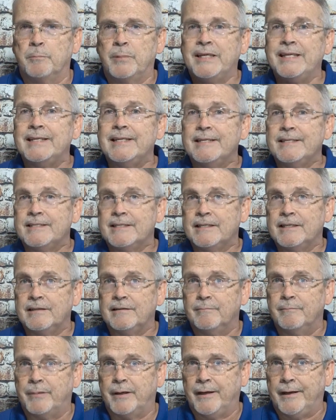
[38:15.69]

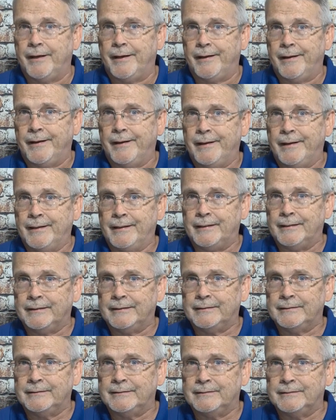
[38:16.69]
PTZ,
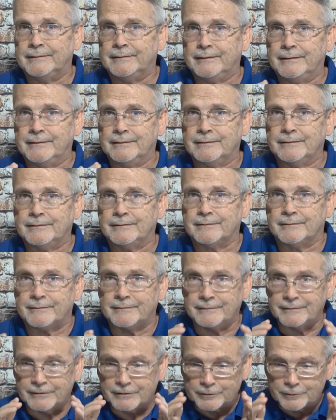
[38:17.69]
pan, tilt,
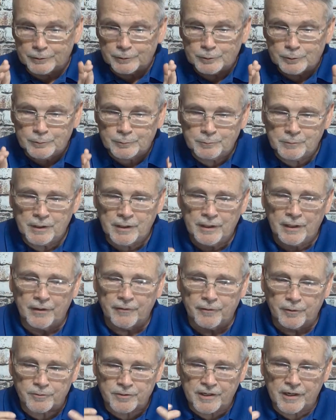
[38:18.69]
zoom,
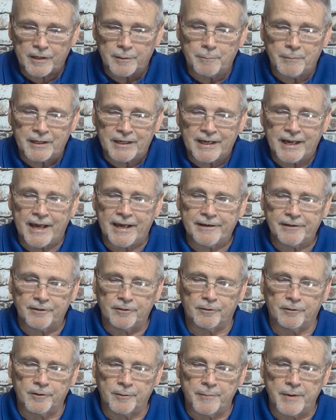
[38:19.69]
those kind of
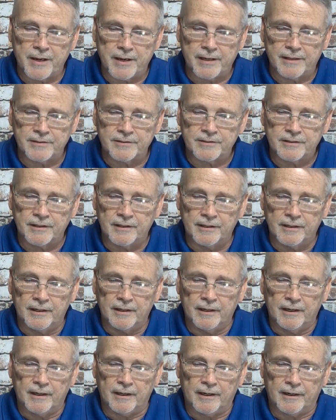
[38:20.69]
mechanical commands.
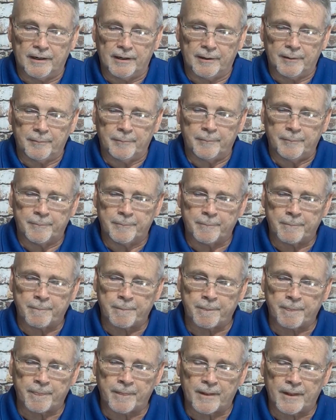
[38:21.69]
And
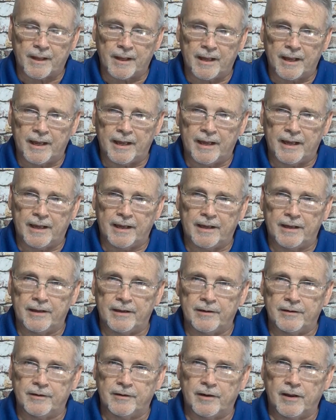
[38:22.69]

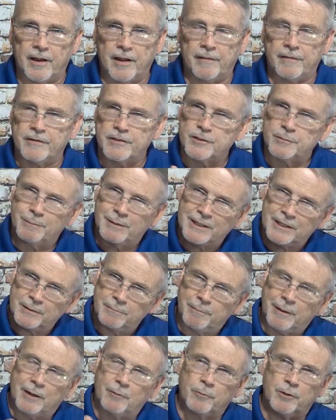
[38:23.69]
the
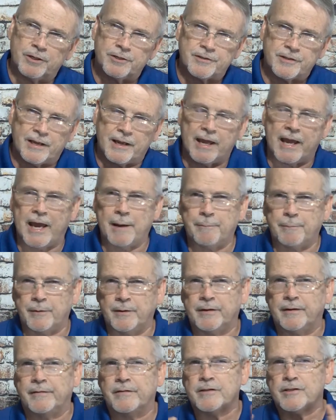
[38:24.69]
speed by which they
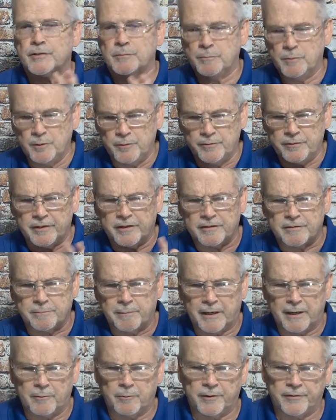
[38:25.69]
happen and the smoothness
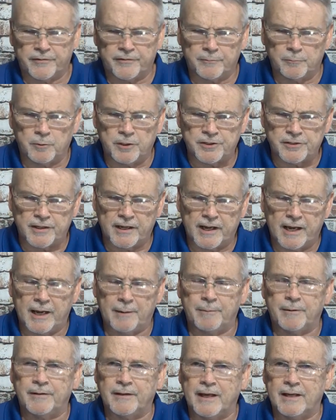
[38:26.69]
by which they
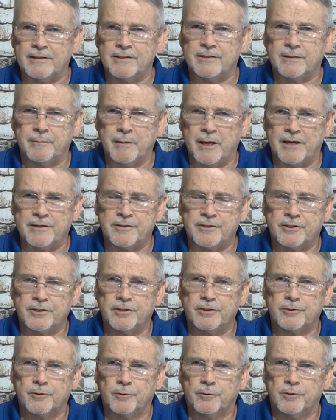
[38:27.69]
happen, that's the master
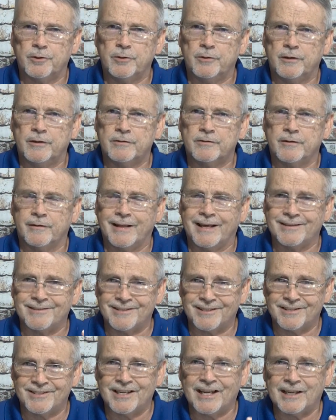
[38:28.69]
control unit. So that's
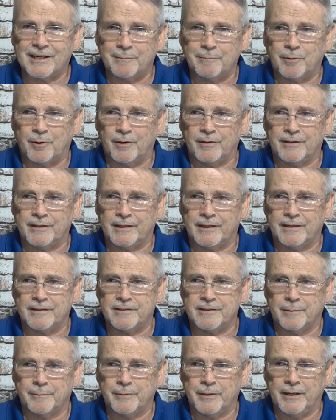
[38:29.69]
the second part that
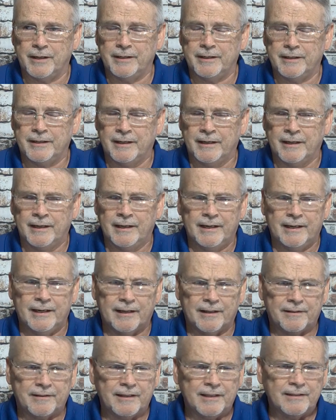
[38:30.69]
gets updated.
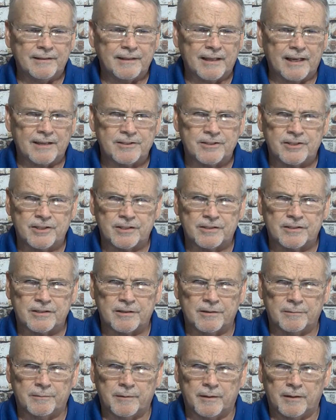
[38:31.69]
And I think that's just
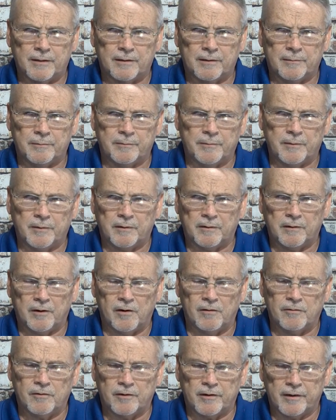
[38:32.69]
over
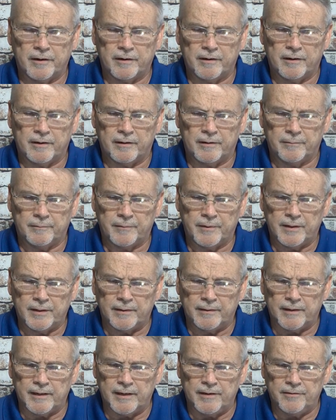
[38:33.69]
Ethernet
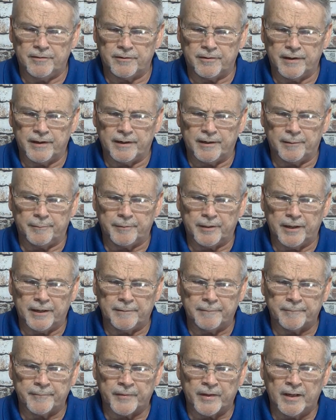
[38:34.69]
update.
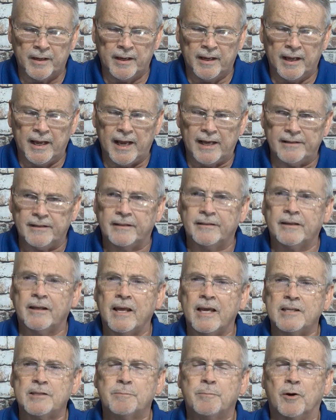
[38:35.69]
And then the
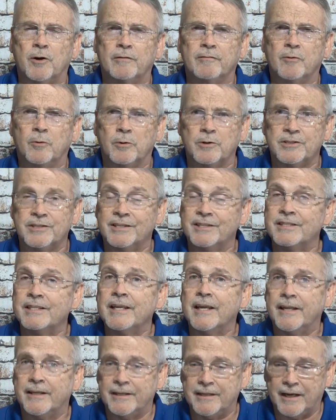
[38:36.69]
last part, of course, is
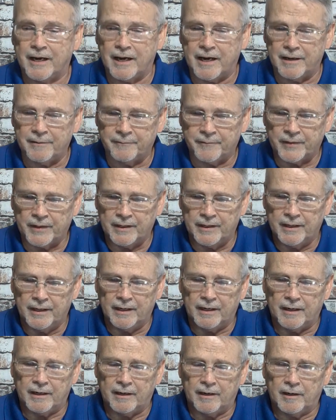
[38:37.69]
the NDI.
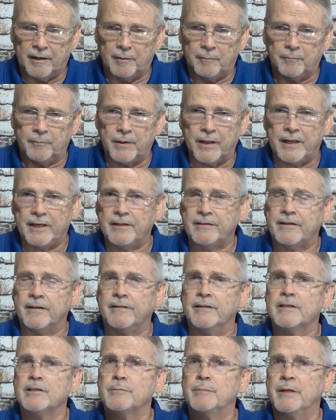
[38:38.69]

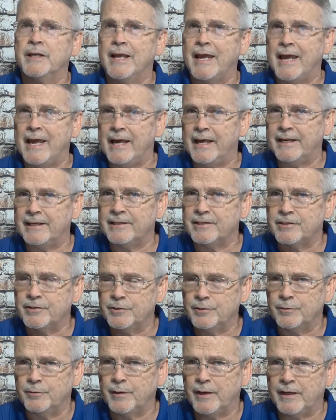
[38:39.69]
Anything that's been added
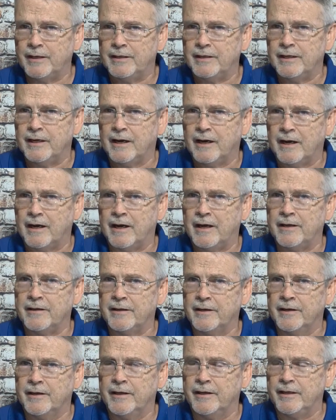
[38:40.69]
to NDI
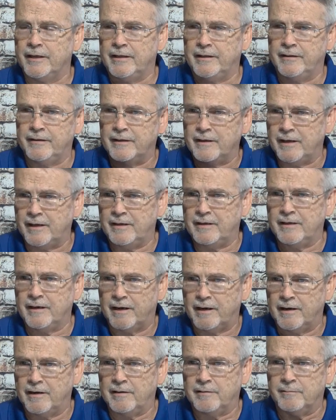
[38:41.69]
in the
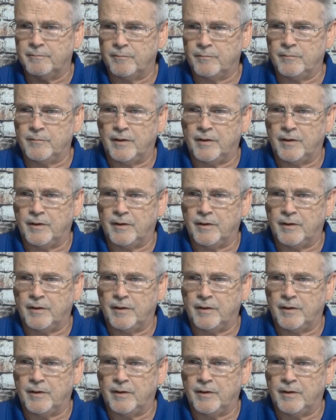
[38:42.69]
NDI